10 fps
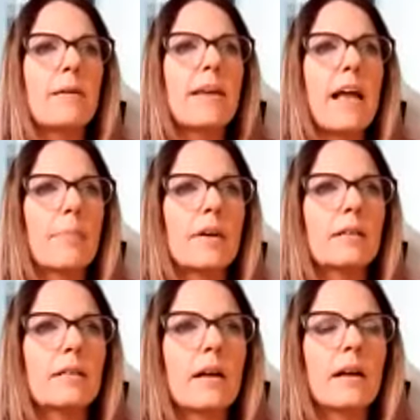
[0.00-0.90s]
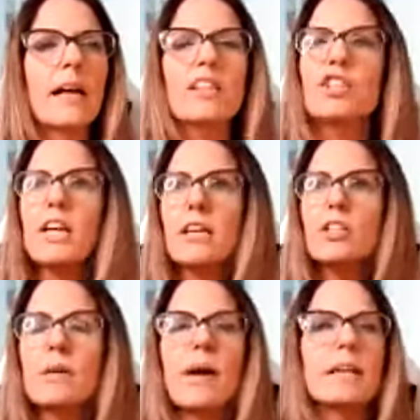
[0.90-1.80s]
me happy, and change
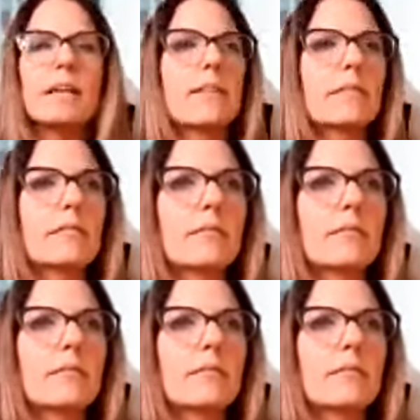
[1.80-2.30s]
the mindset.